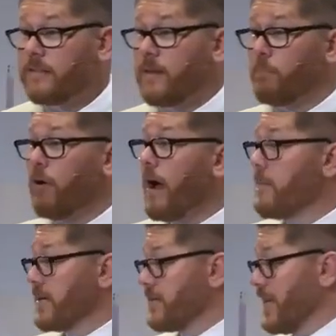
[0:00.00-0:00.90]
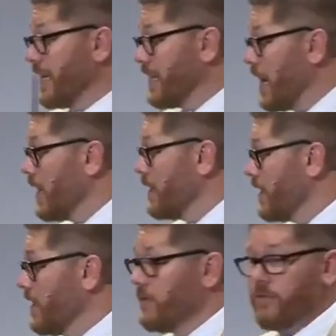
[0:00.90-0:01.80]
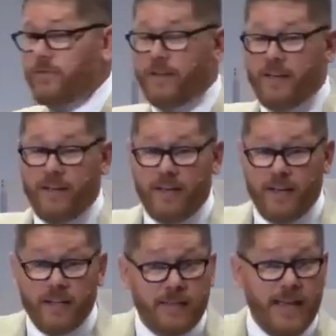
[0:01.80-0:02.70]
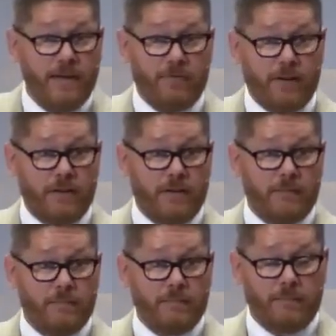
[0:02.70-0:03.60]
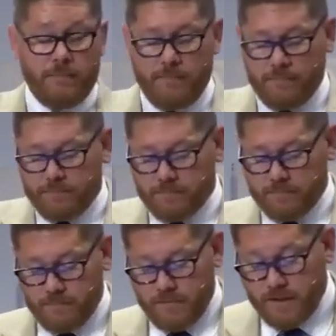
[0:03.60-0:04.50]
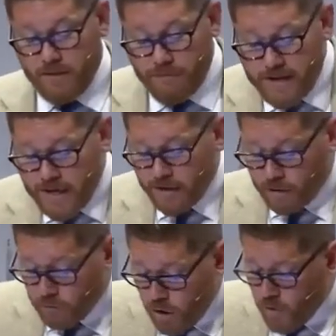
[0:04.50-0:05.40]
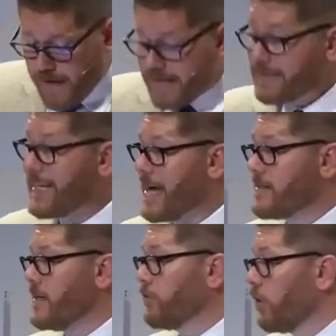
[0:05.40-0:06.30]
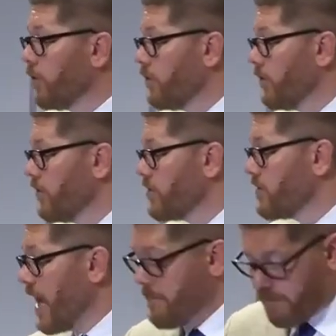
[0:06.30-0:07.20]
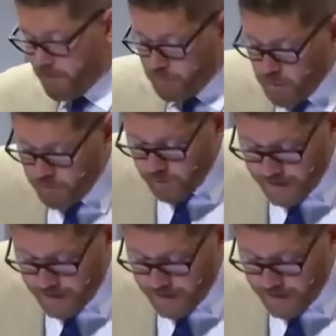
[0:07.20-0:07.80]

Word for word: the promise that God gives David. The Davidic throne has God's eternal stamp of approval